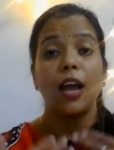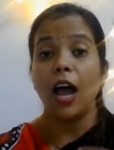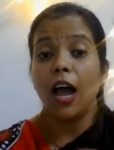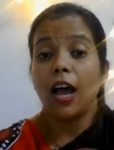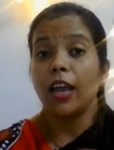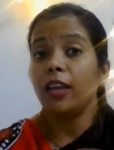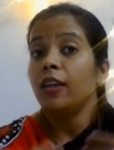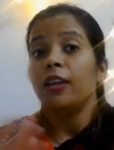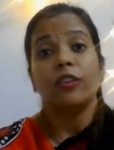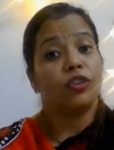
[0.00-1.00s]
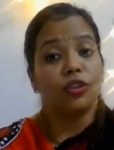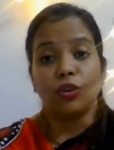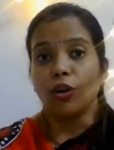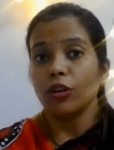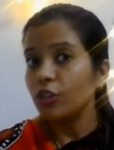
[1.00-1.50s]
I did
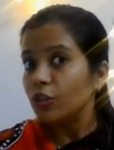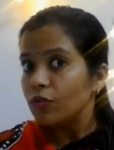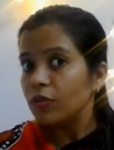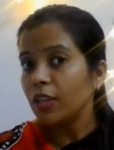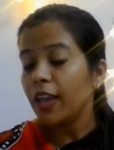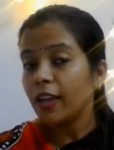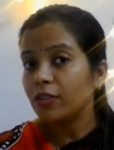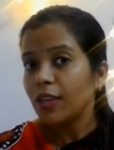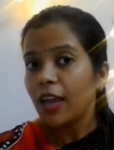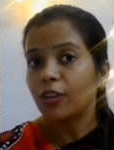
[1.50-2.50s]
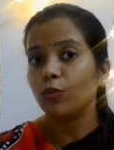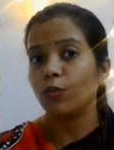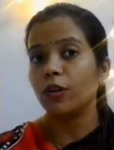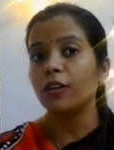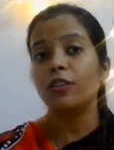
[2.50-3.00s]
not use the exact
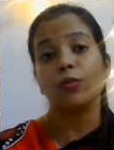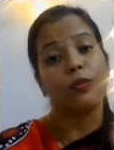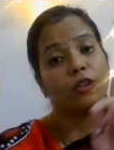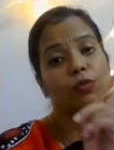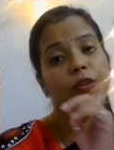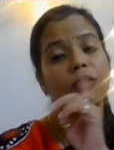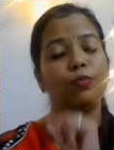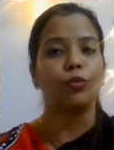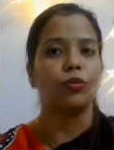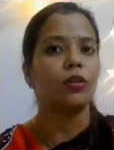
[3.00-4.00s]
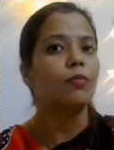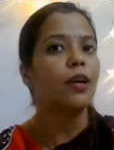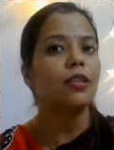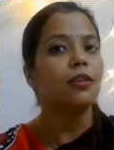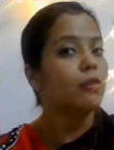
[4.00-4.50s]
words which were spoken
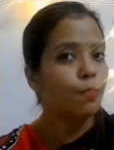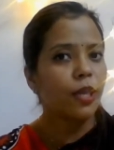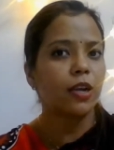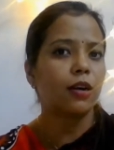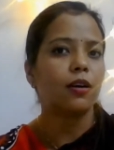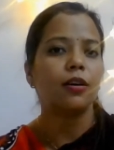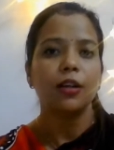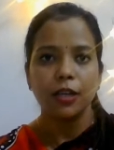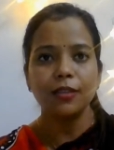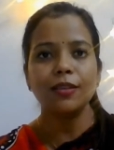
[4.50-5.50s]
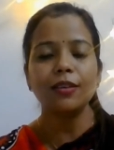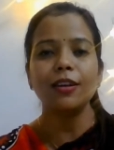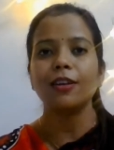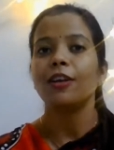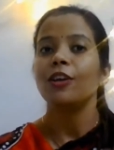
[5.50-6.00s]
by the speaker, isn't
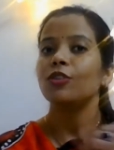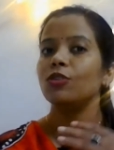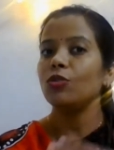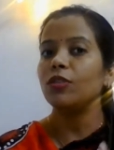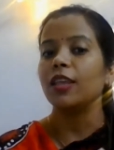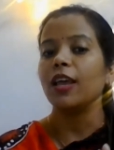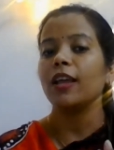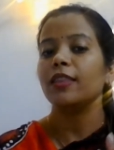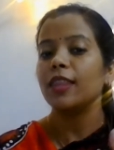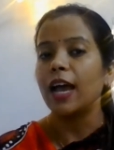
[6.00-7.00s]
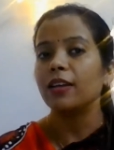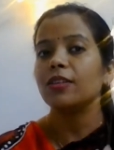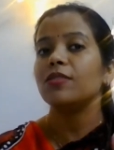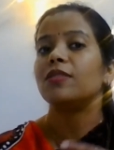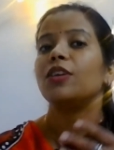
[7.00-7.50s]
it? So that
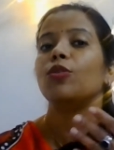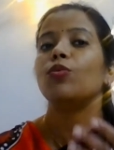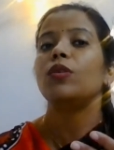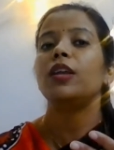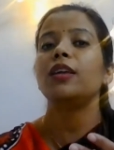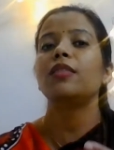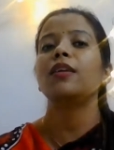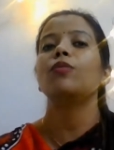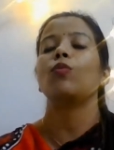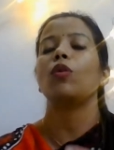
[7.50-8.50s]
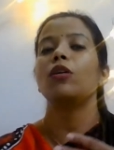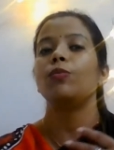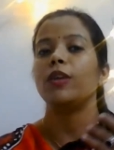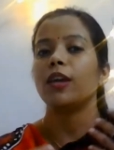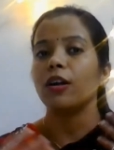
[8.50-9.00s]
is the only thing
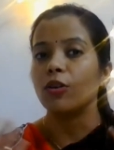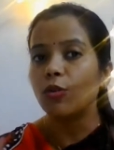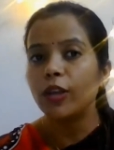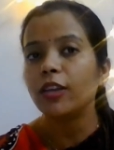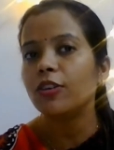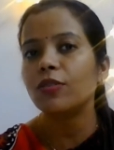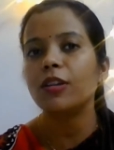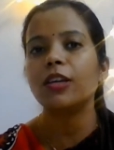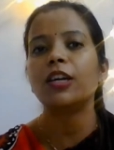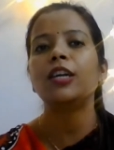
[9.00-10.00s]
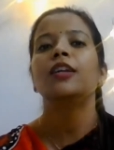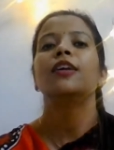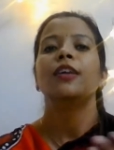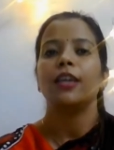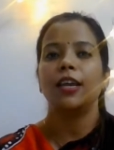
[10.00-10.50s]
what we are going to learn
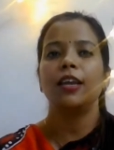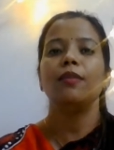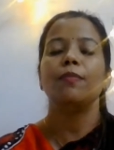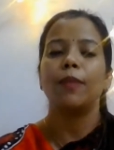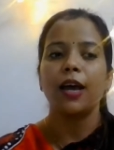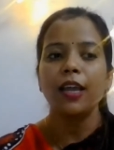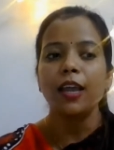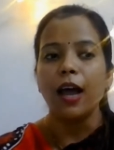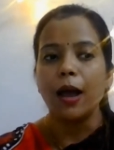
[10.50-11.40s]
in the